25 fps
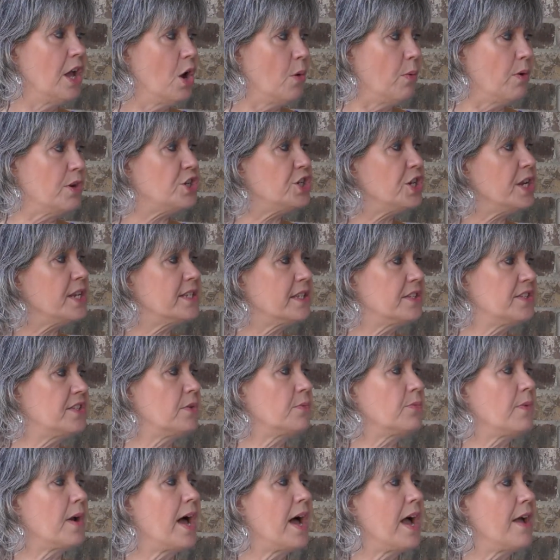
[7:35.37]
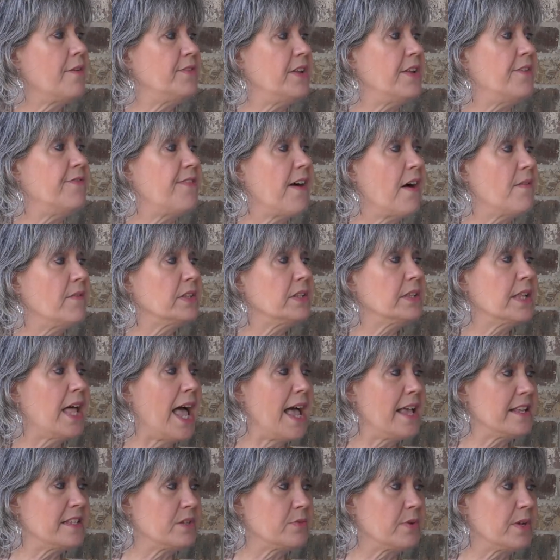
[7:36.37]
When Jesus arrived, he found that
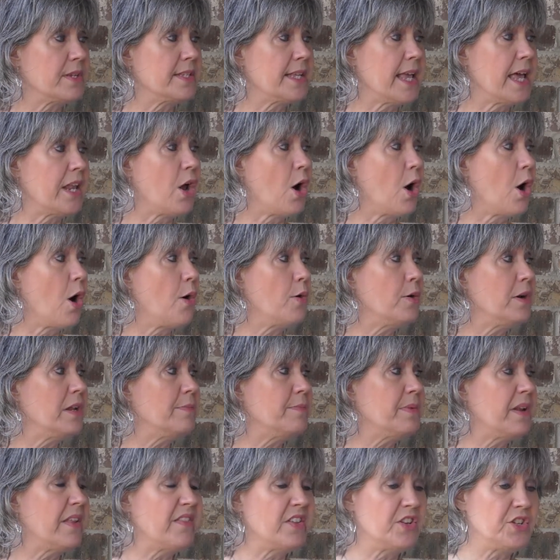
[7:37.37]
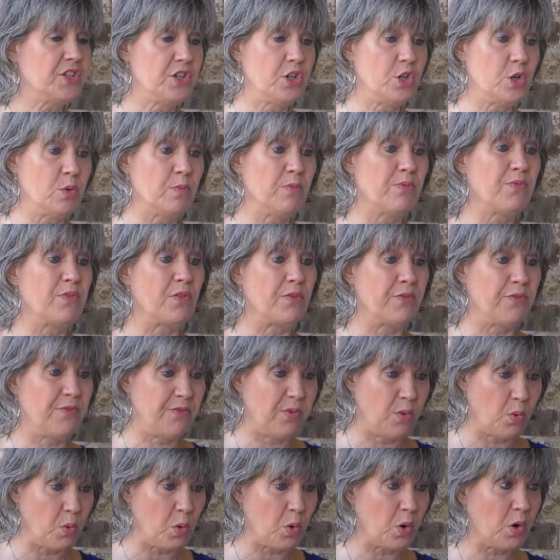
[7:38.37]
Lazarus had already been in the tomb for
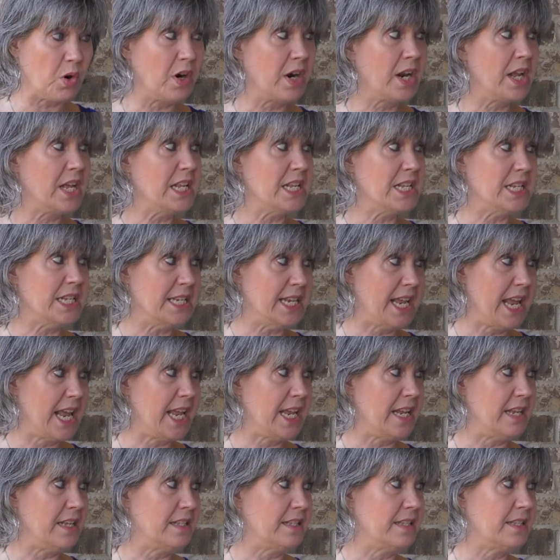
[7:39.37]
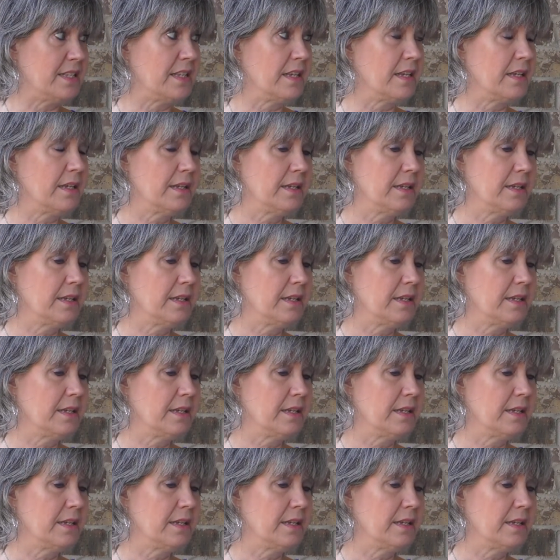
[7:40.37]
4 days.